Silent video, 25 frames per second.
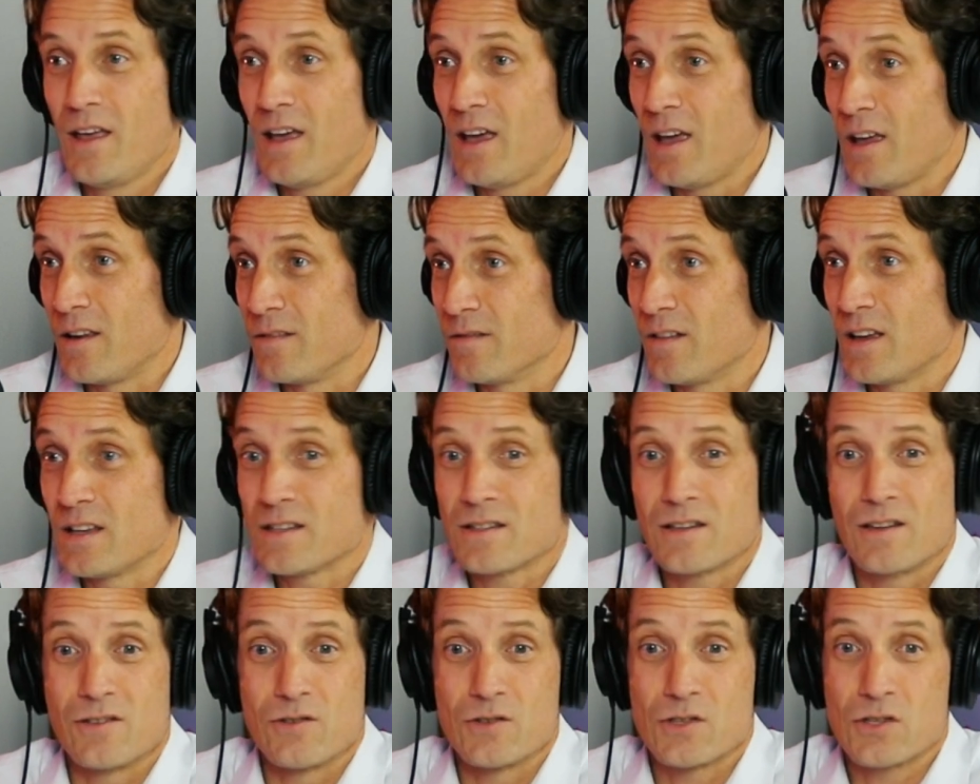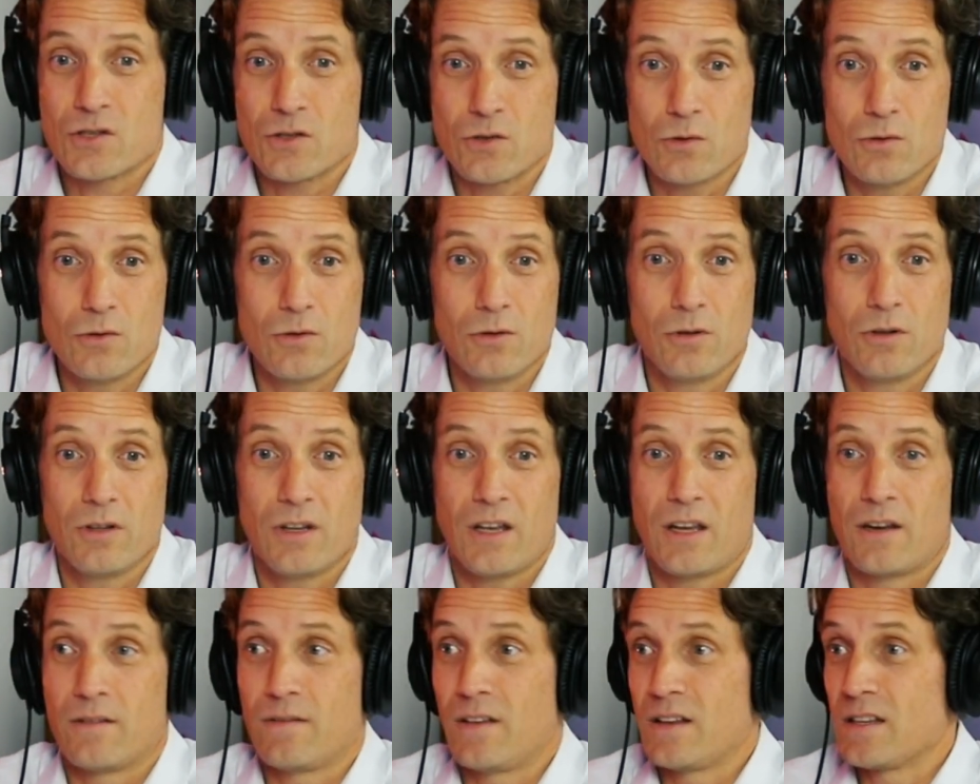Invest in a stool,
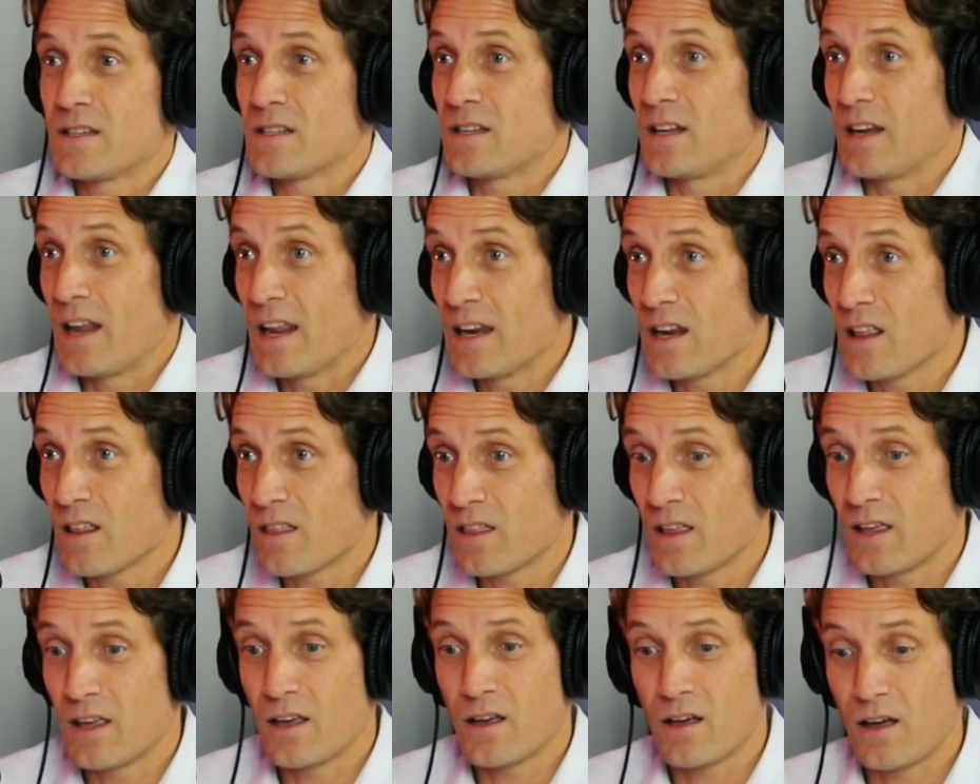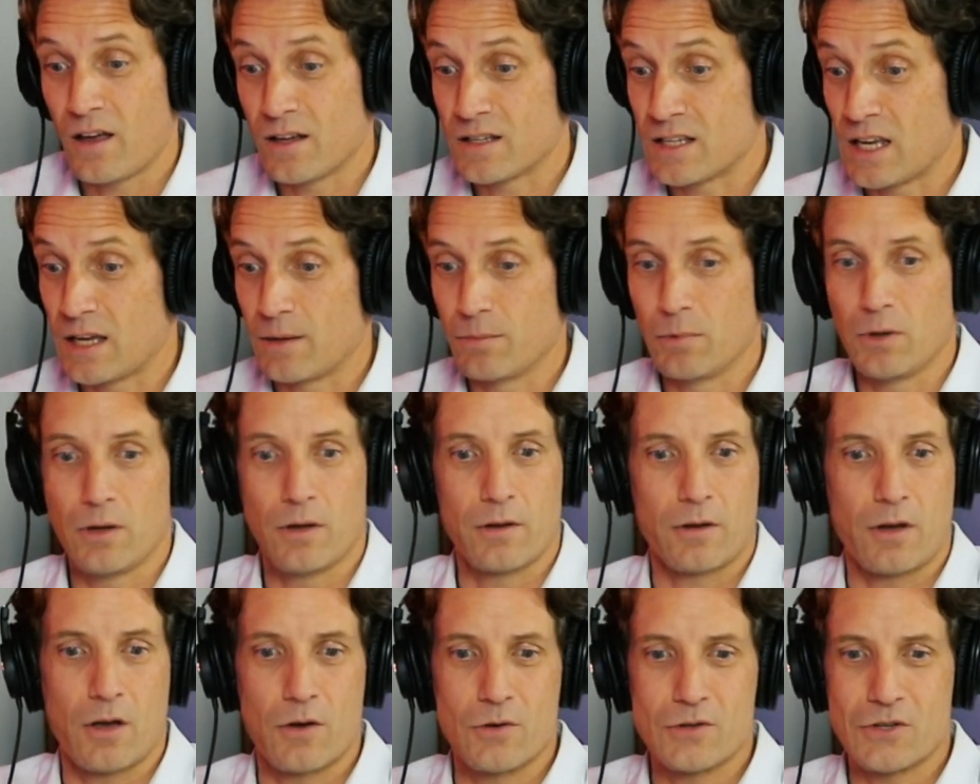invest in anything, a table
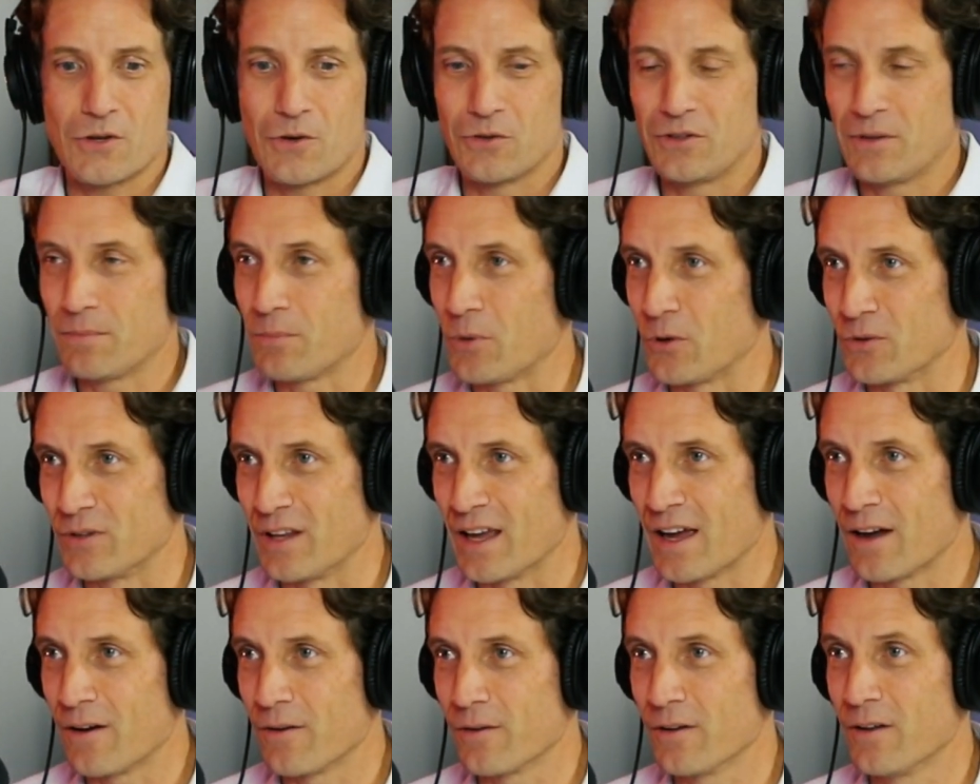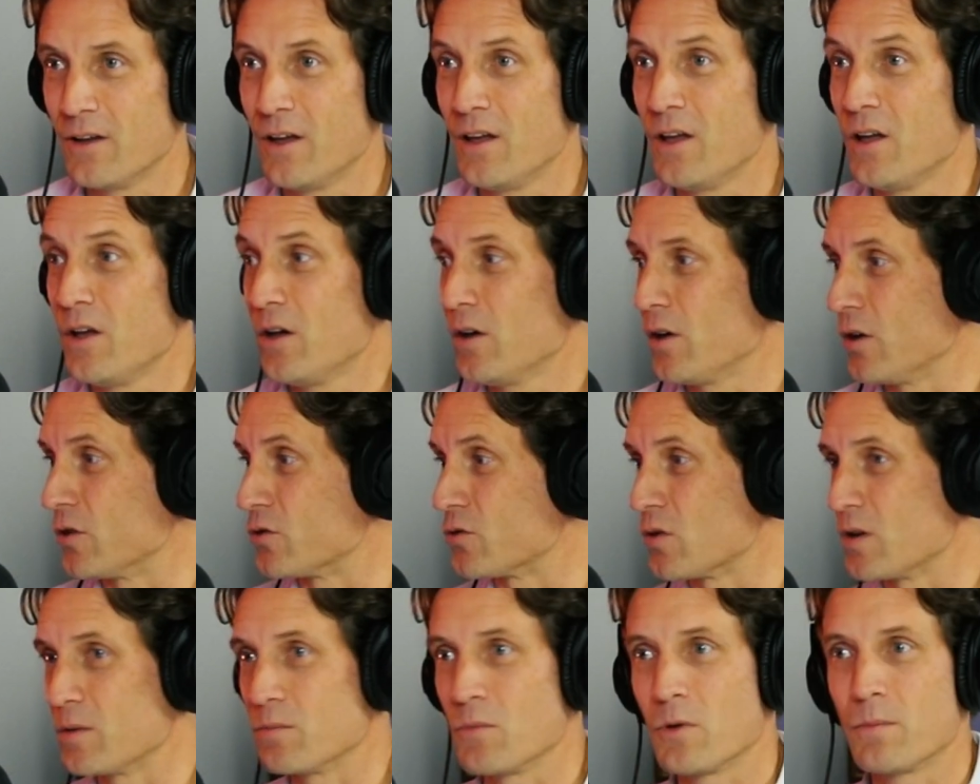that goes up or down, a
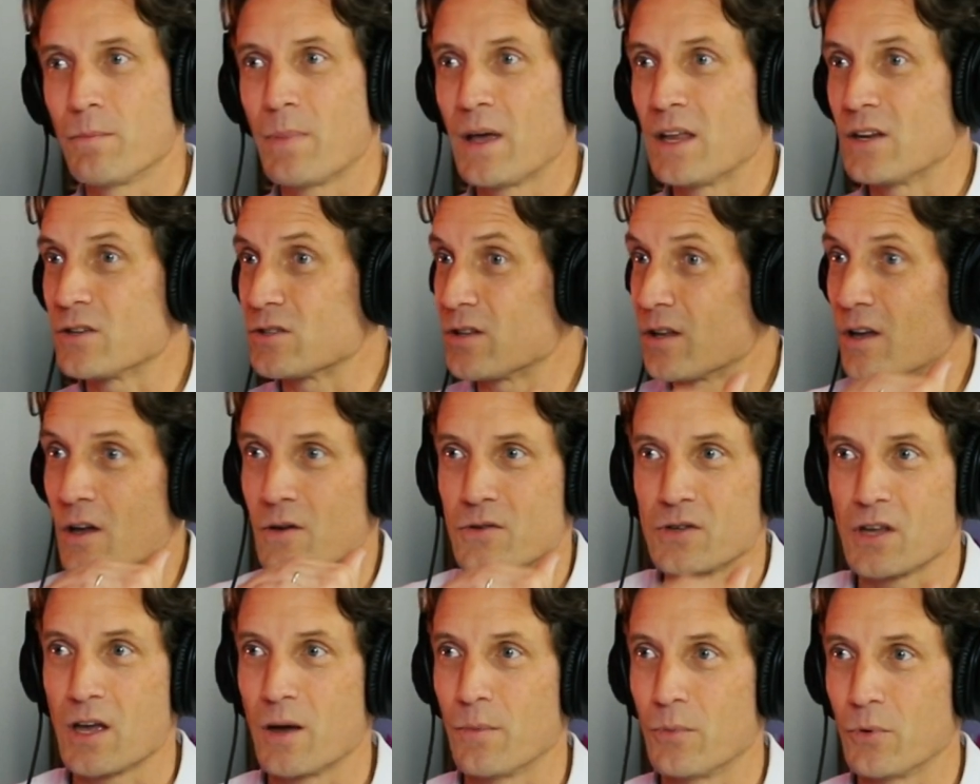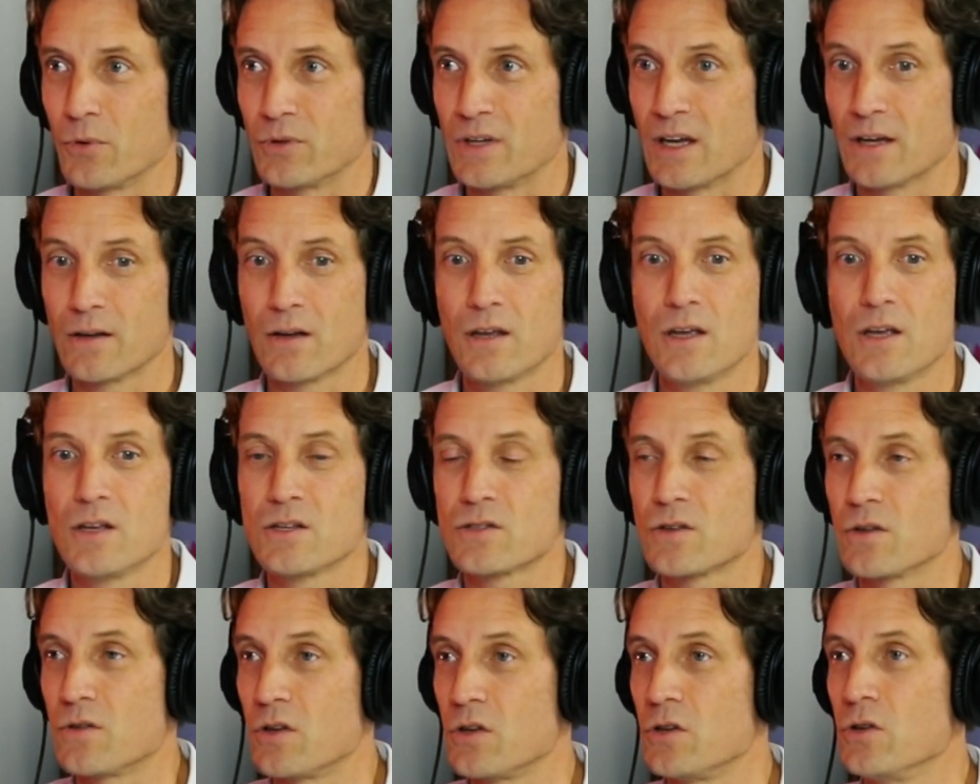treatment bench that goes up or down,
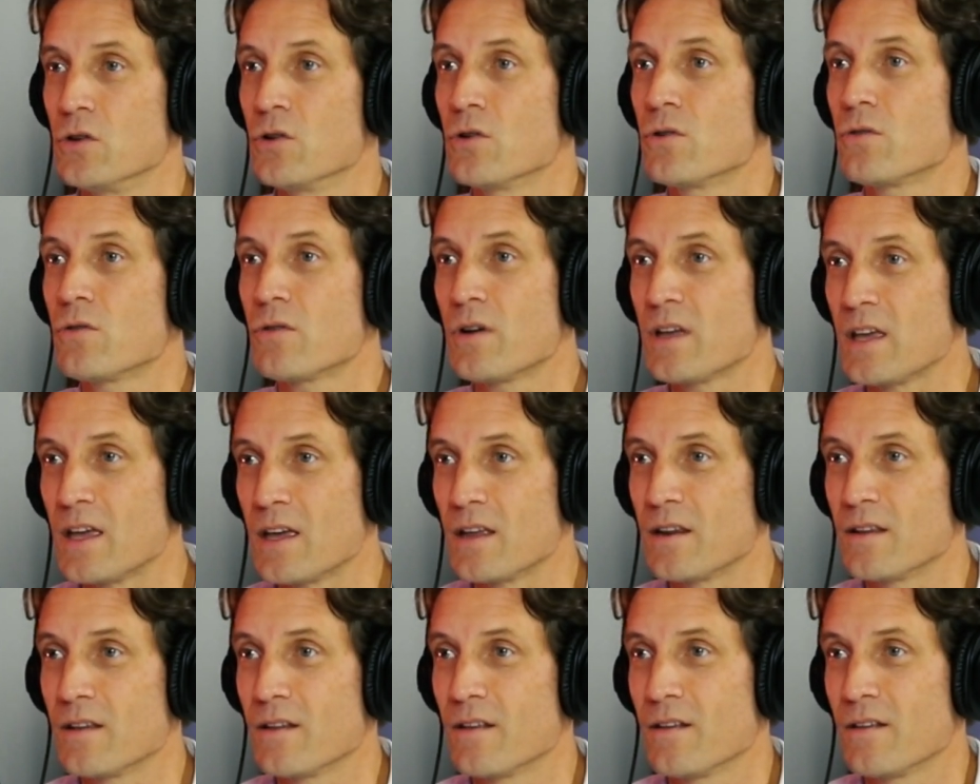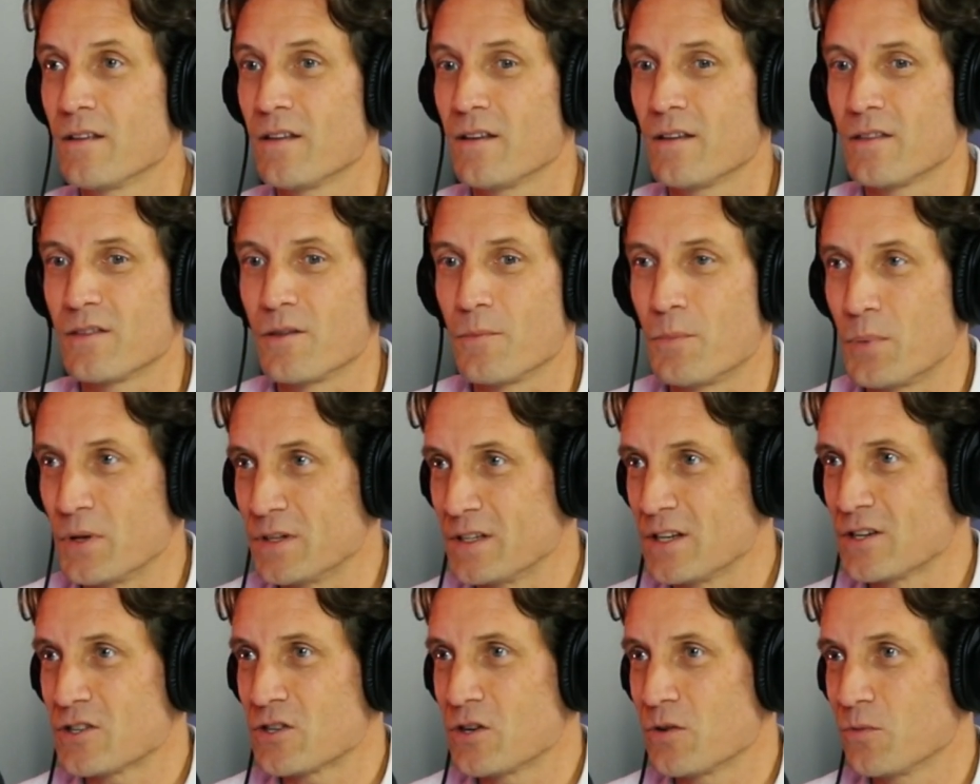so that you're in the
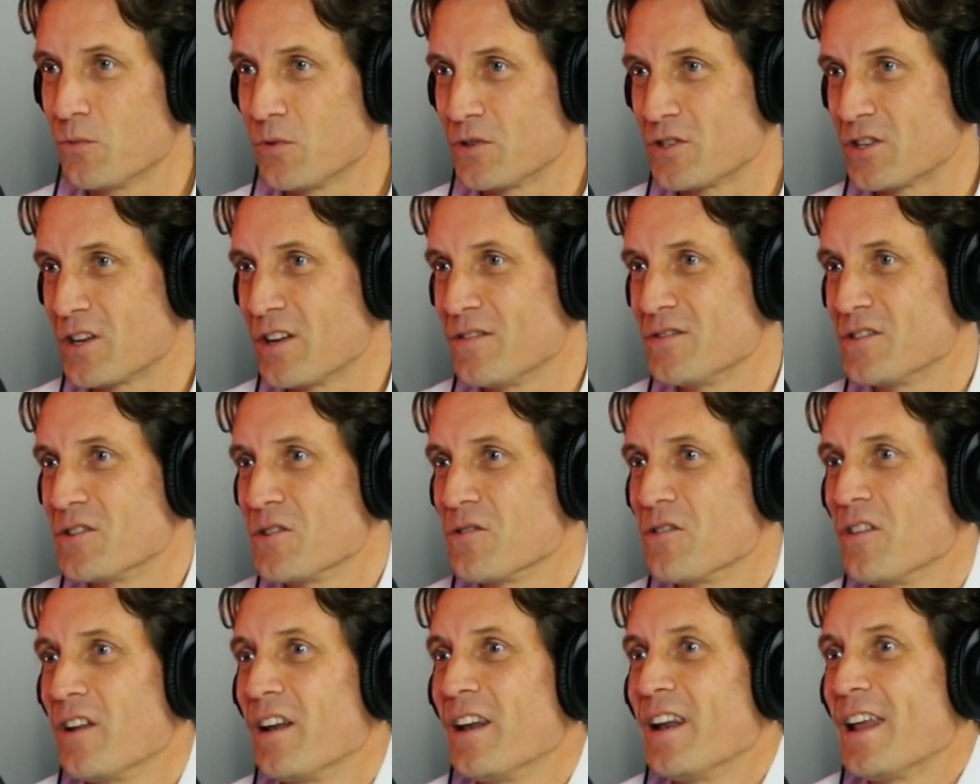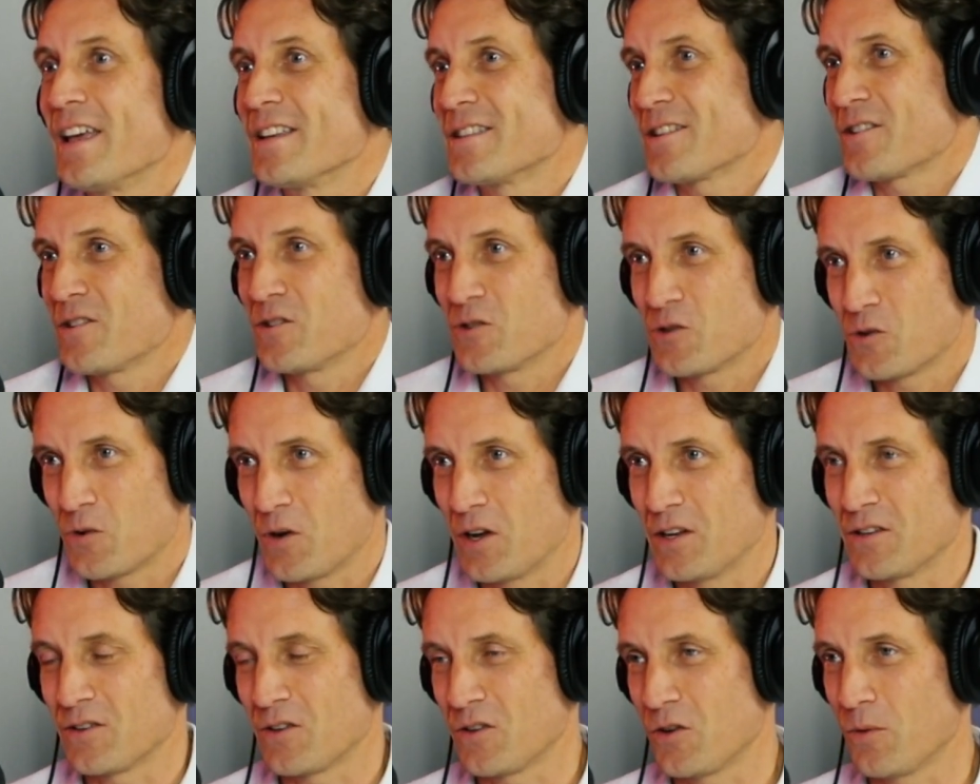position which gives you the less
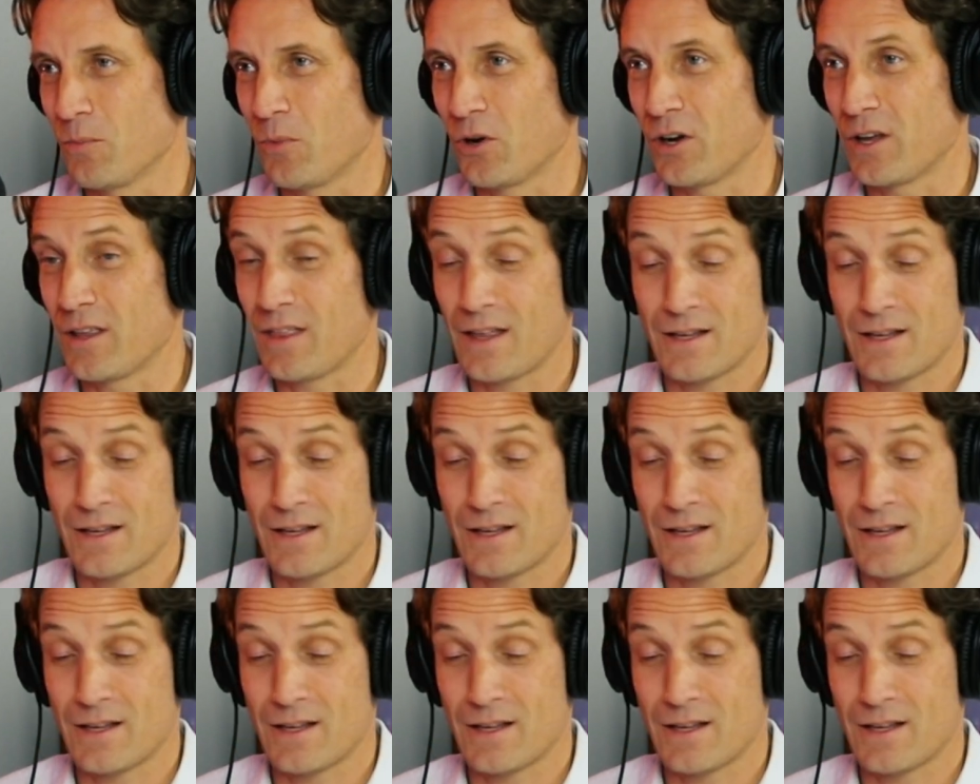constraint on your body.